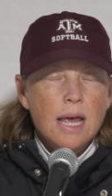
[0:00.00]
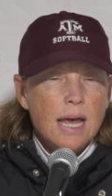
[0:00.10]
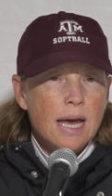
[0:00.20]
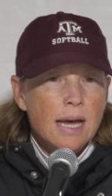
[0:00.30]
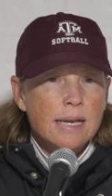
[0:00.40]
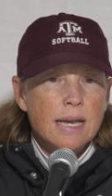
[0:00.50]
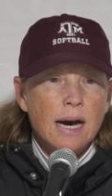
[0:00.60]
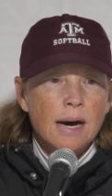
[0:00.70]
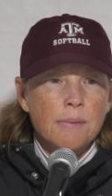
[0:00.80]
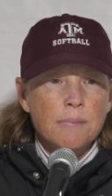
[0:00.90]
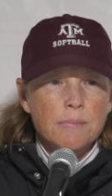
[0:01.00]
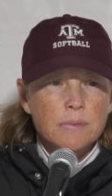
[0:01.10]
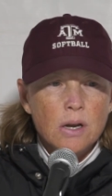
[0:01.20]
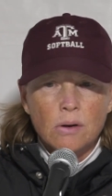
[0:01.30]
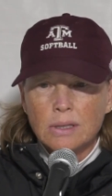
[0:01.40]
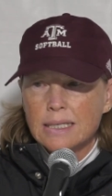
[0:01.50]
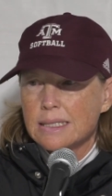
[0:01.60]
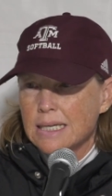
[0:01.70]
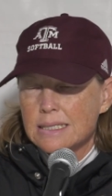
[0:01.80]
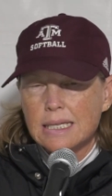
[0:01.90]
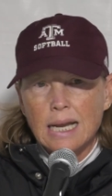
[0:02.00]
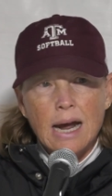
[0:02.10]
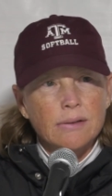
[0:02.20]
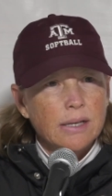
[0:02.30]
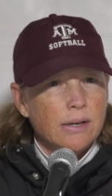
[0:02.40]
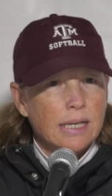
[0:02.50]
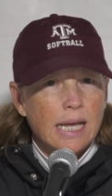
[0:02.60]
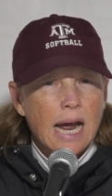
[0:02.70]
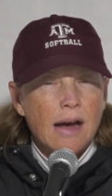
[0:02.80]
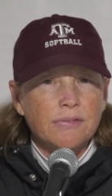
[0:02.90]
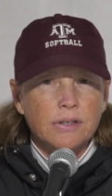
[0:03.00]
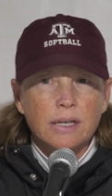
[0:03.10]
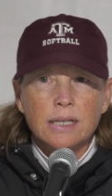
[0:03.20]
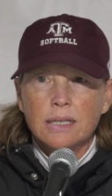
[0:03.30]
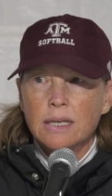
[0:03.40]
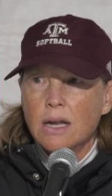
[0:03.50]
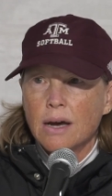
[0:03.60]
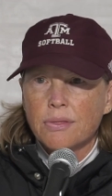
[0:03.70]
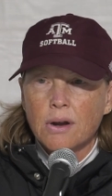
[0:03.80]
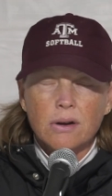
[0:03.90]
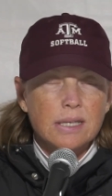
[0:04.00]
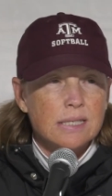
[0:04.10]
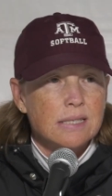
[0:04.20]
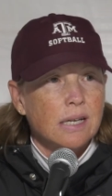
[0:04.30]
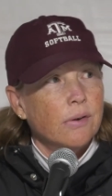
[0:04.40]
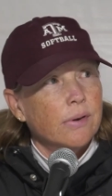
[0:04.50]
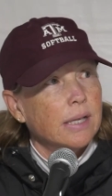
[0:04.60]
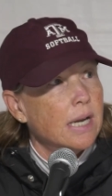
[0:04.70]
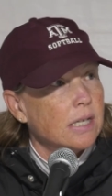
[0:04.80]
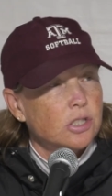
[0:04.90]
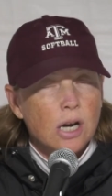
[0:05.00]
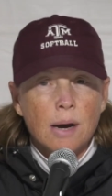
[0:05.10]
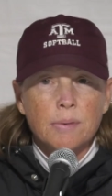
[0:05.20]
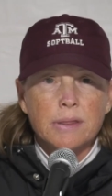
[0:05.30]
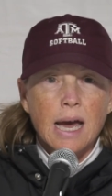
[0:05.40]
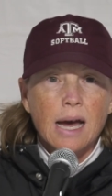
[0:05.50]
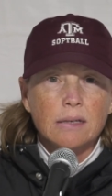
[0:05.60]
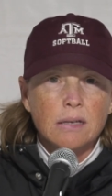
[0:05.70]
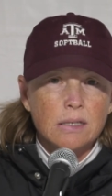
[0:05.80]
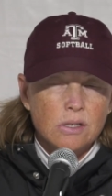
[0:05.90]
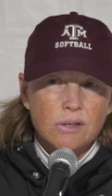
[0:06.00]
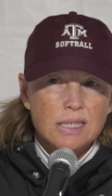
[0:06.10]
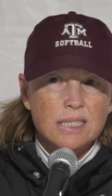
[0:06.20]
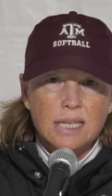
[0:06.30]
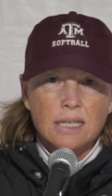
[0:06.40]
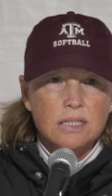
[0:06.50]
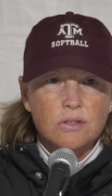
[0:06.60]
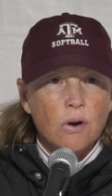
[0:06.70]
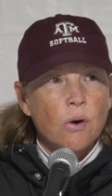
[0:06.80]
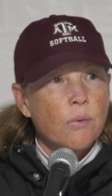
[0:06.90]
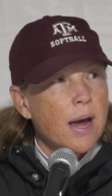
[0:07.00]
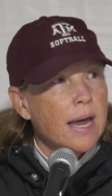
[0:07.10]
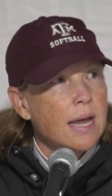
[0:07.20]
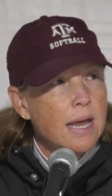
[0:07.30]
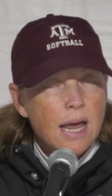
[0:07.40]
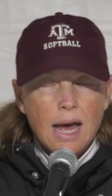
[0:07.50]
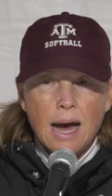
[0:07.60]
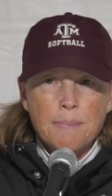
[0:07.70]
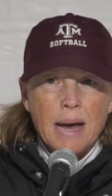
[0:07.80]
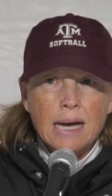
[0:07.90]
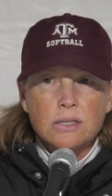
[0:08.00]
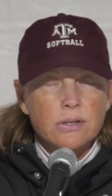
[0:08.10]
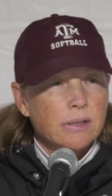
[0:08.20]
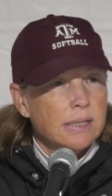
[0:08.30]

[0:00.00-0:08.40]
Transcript: and um, you know, let let's get out there and get after it. And I thought our kids did a really nice job with that. Uh, you didn't see us throw away at bats really